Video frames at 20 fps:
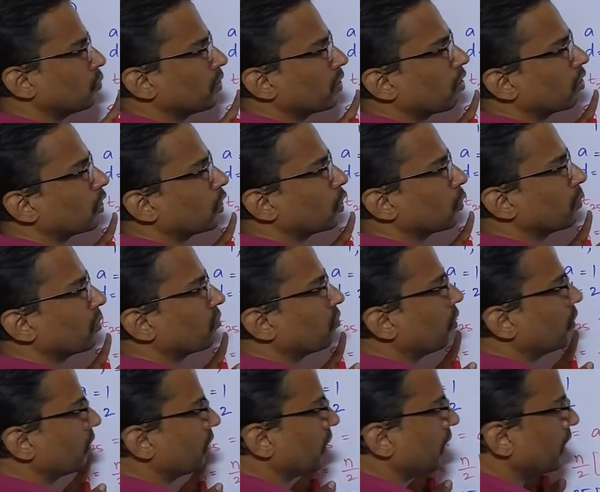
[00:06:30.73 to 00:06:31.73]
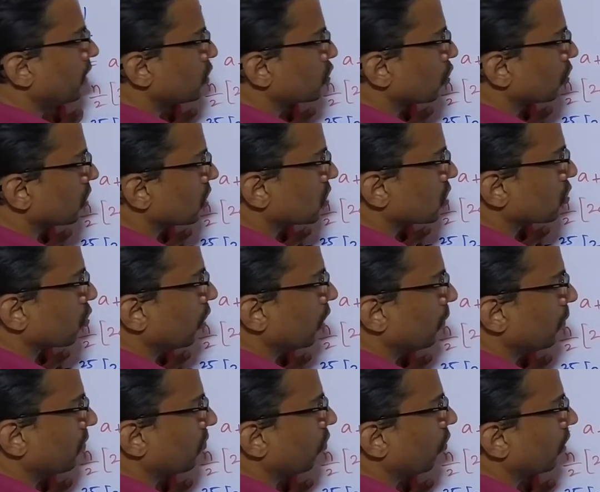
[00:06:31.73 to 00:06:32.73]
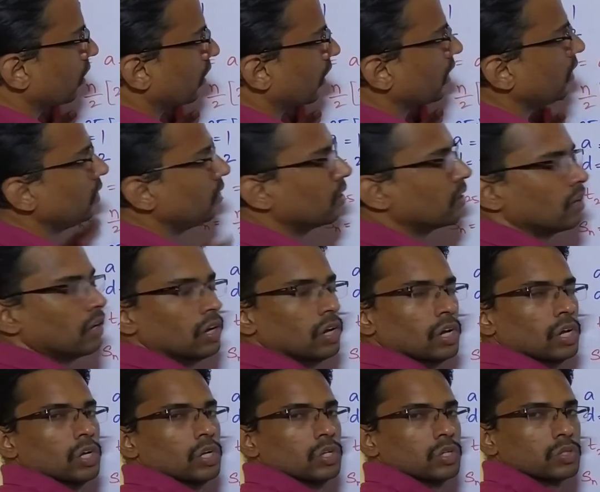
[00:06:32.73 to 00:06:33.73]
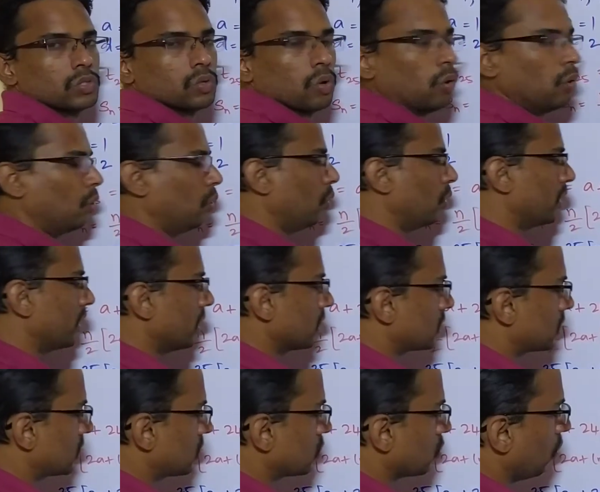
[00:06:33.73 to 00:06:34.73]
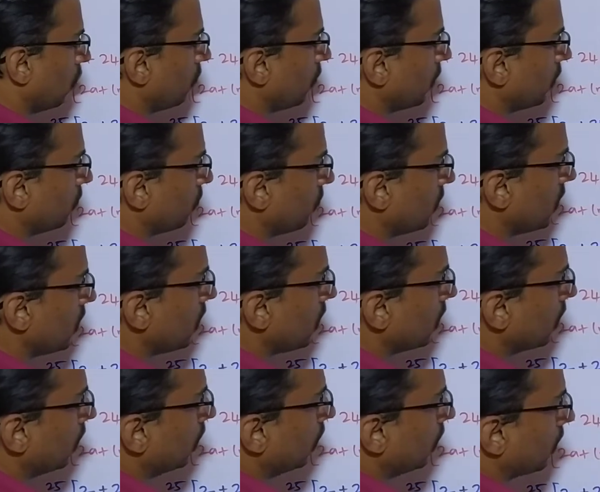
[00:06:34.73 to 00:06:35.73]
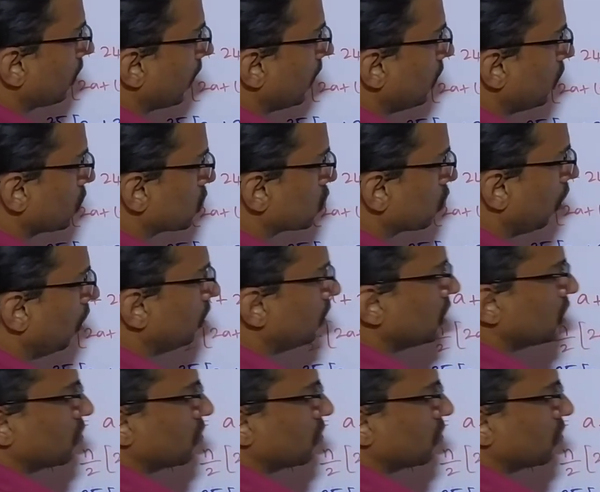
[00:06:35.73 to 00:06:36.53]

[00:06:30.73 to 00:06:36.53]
now we got it to be 49. So this is going to be 49. So yes, so when we try to solve